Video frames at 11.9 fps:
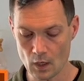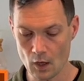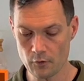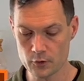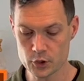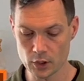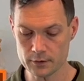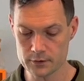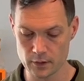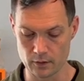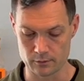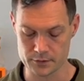The John
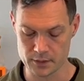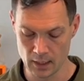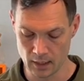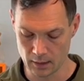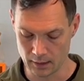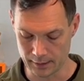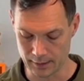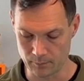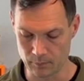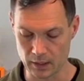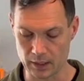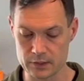Doe's.
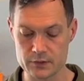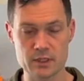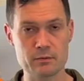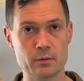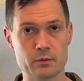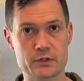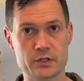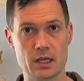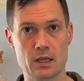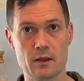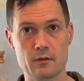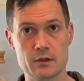I'd seen people
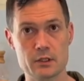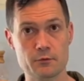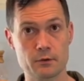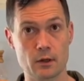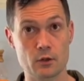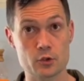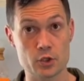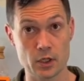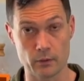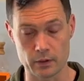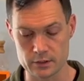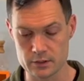say that these fit
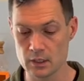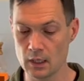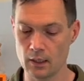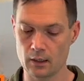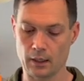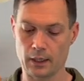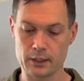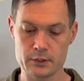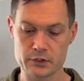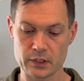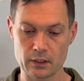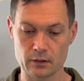generous. I
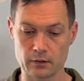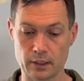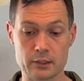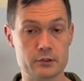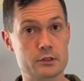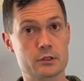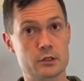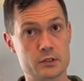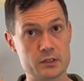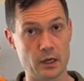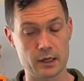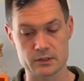scale edges to
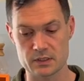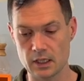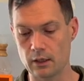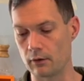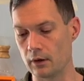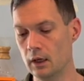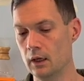size down.